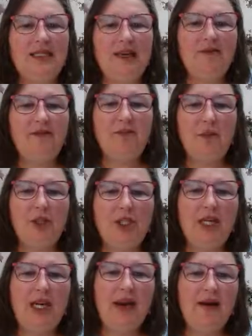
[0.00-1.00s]

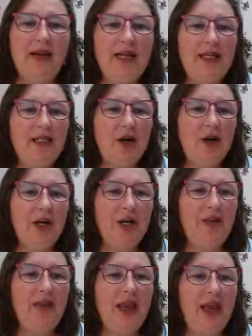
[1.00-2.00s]
Self-mulching areas are a
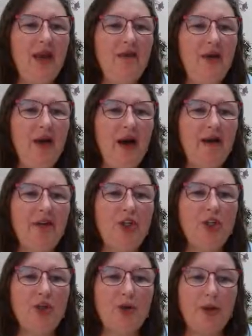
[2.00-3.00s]
good thing if you have a
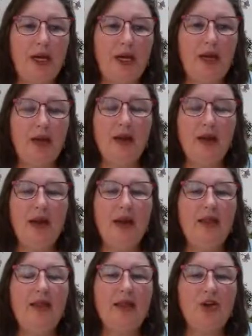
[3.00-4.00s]
tree
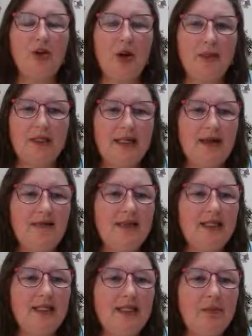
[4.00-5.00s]
that drops leaves.
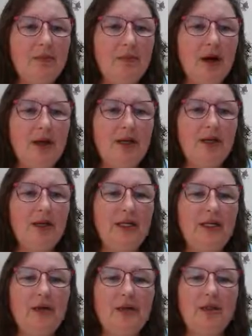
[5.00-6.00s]
This is a pine
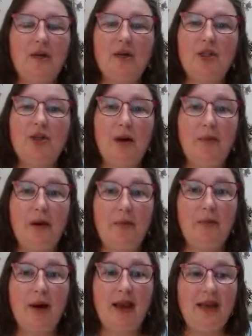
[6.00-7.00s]
tree, so it's always dropping
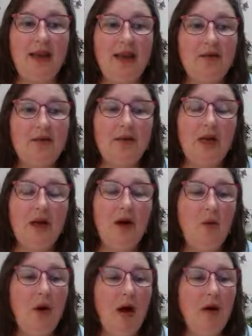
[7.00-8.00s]
pine needles.
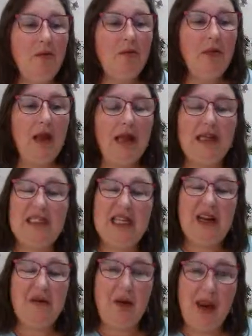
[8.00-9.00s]
Well,
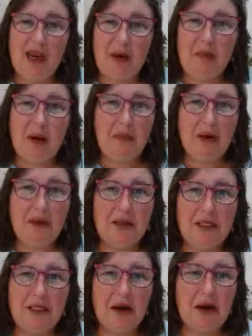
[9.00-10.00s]
instead of breaking them up all
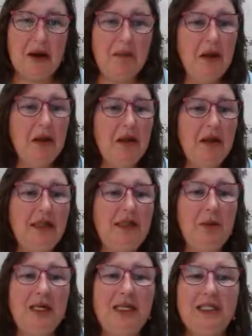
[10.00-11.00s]
the time,
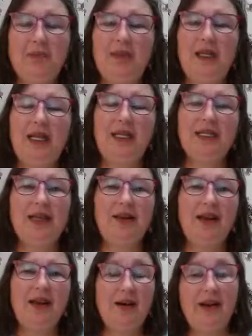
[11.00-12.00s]
let's plant some plants
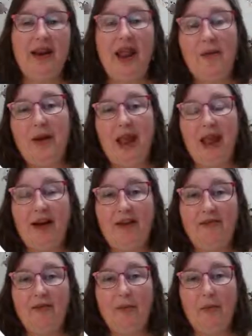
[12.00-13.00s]
down here, and now we
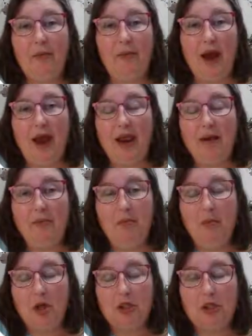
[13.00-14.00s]
have pine
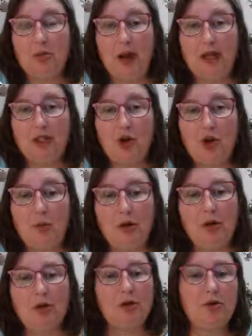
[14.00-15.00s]
mulch, pine straw
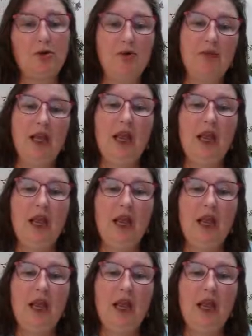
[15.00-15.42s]
mulch.